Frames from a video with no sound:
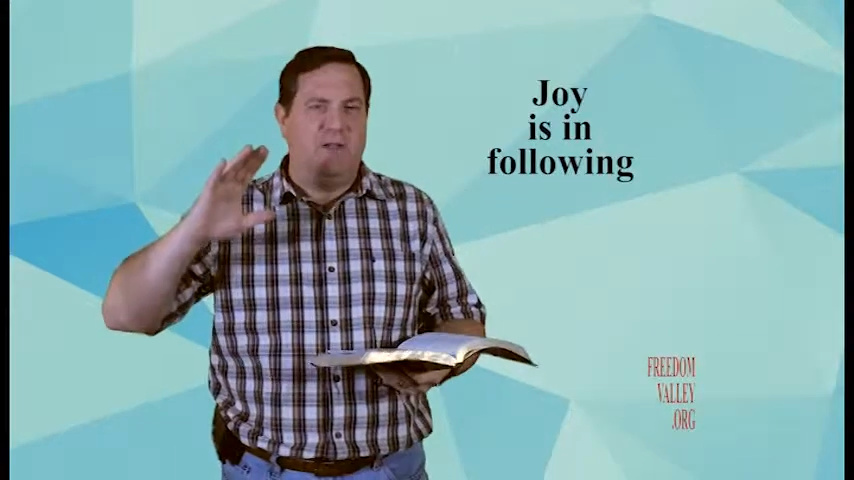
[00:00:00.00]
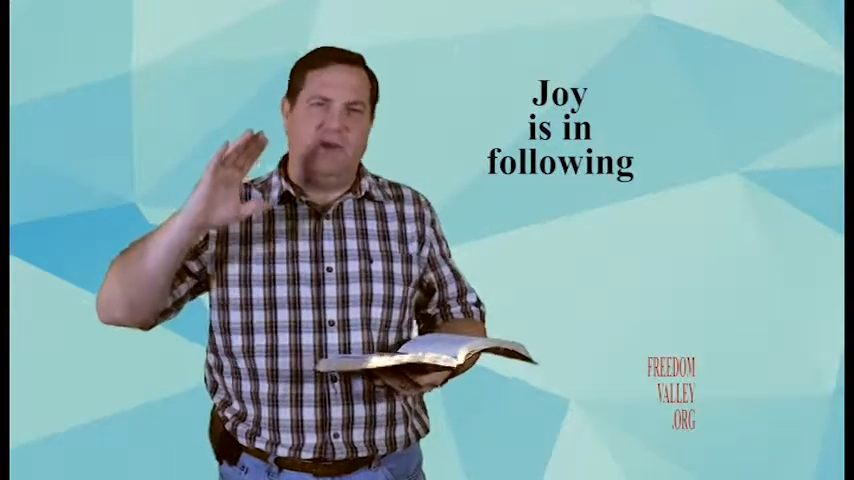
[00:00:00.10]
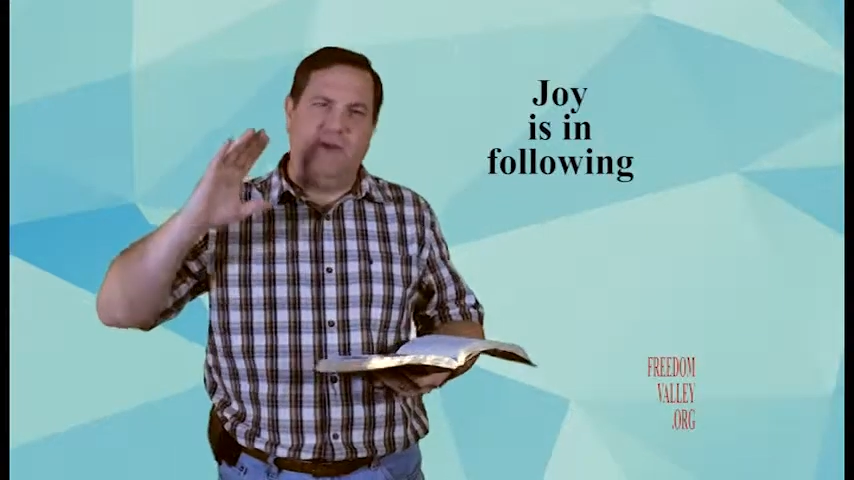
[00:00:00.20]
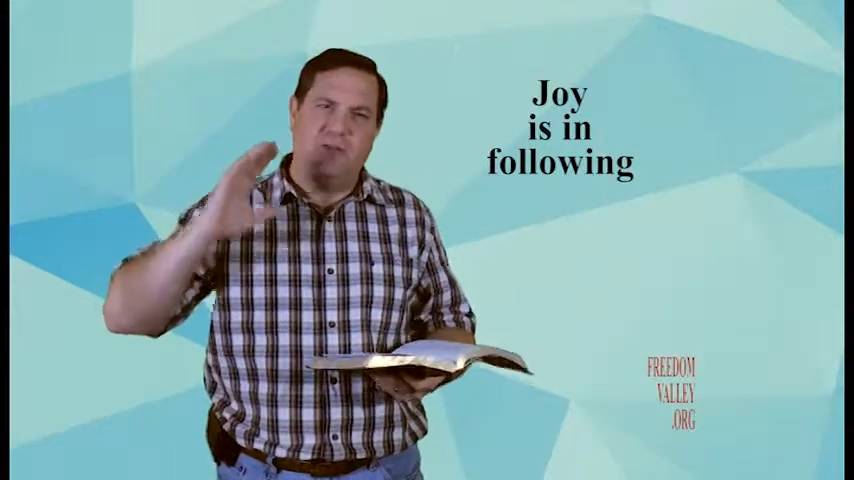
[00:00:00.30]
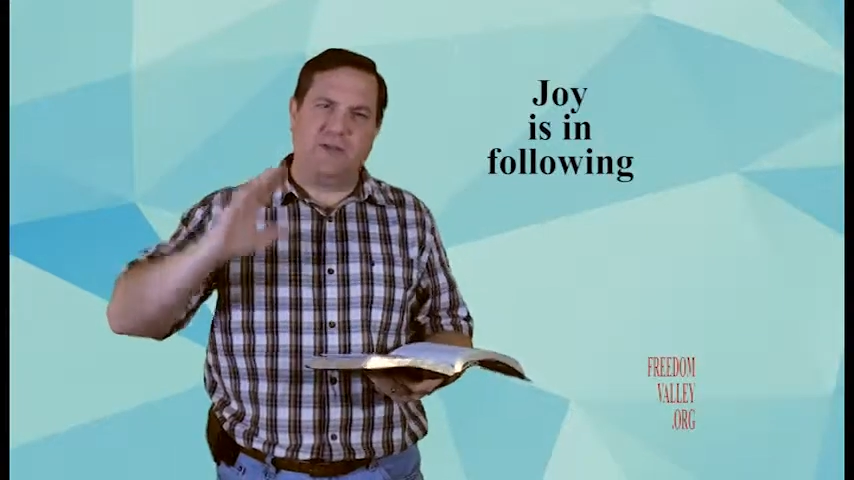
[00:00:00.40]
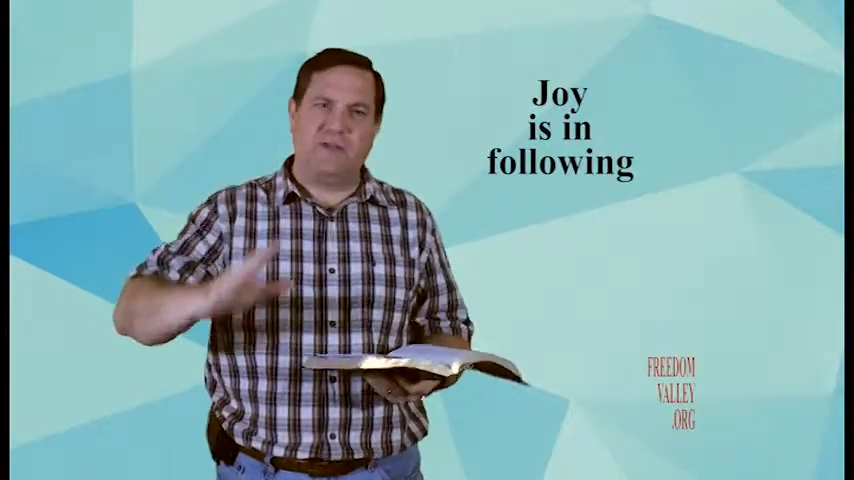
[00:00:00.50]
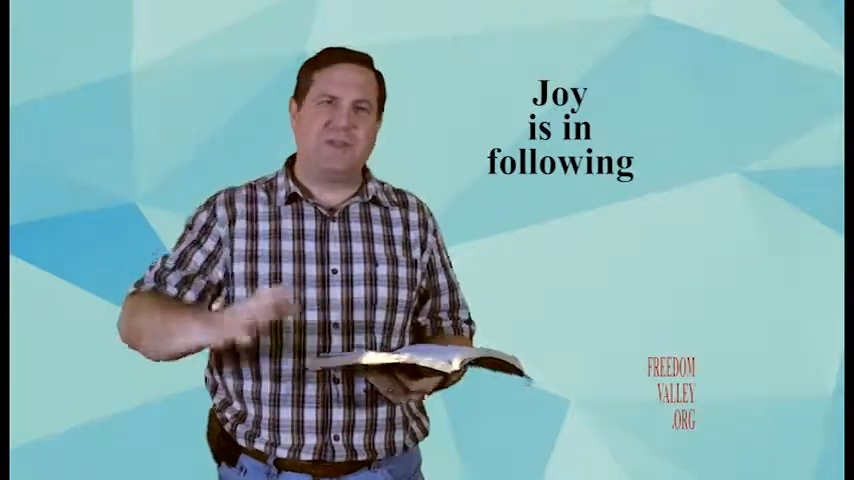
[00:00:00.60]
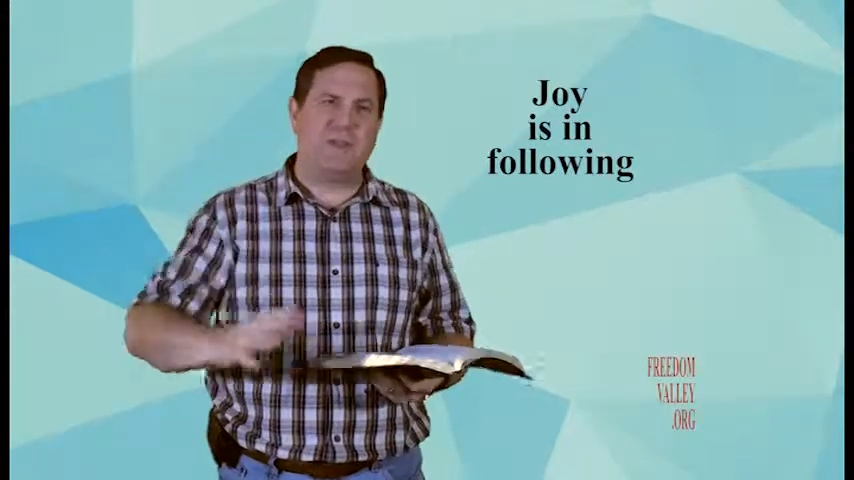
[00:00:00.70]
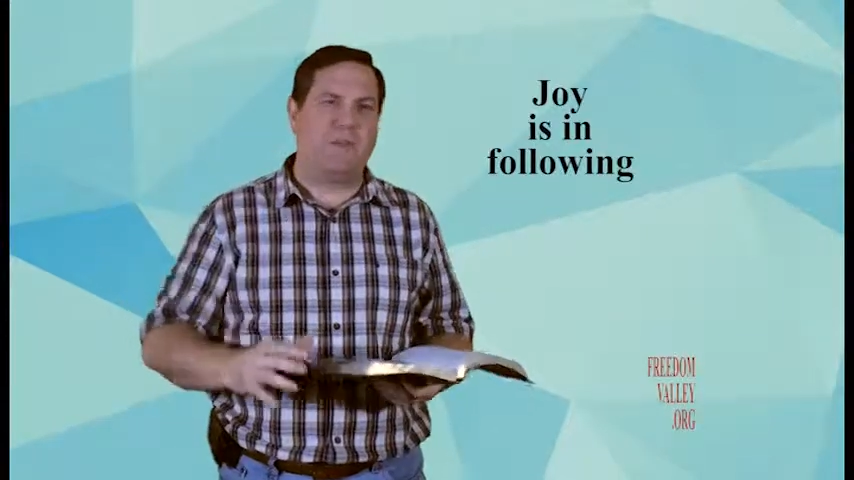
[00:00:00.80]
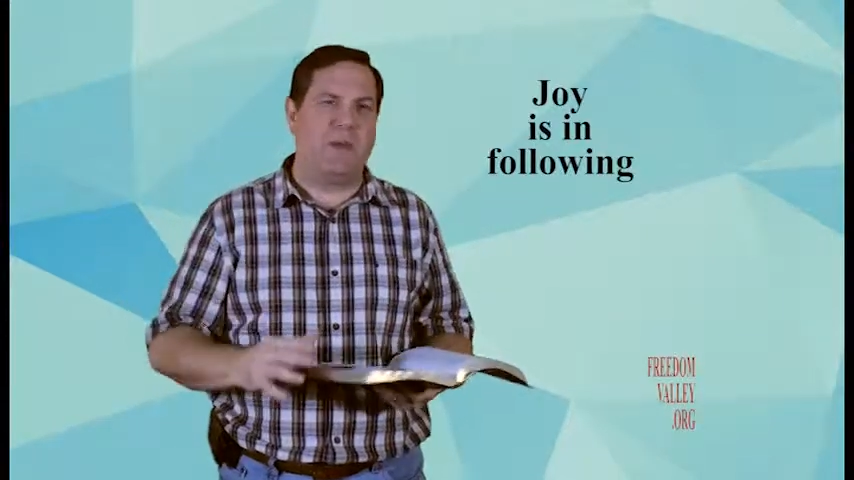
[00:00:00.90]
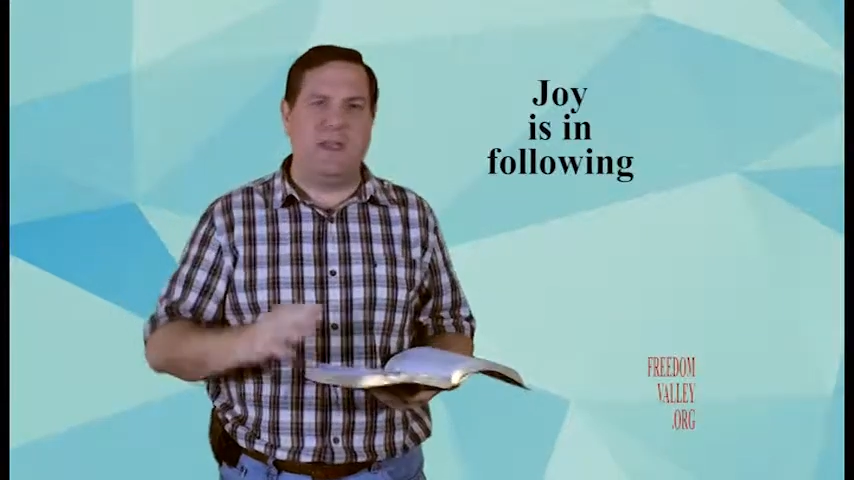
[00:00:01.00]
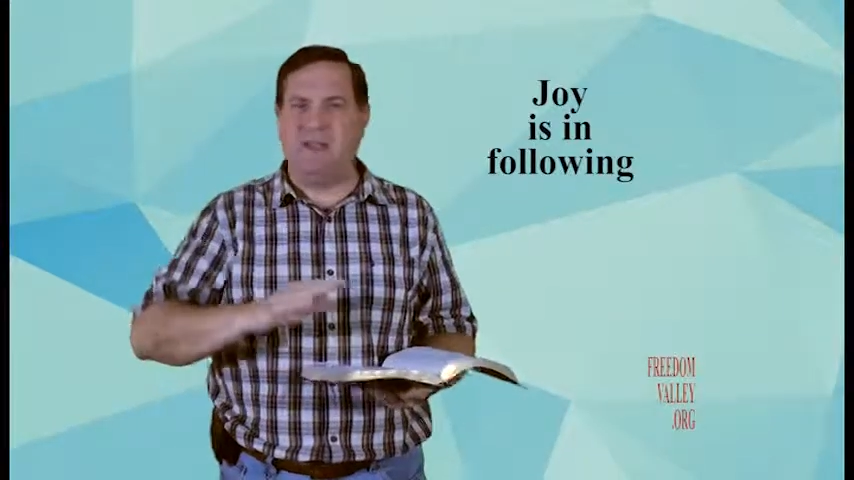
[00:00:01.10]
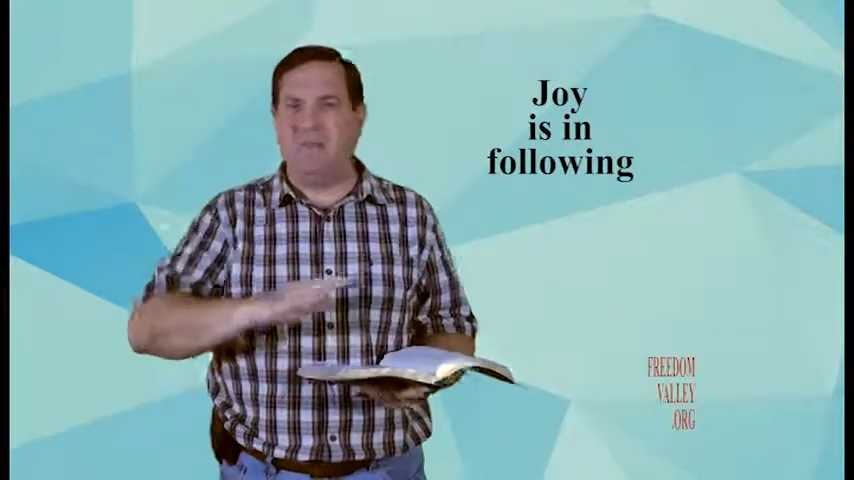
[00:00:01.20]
you know, j- just be,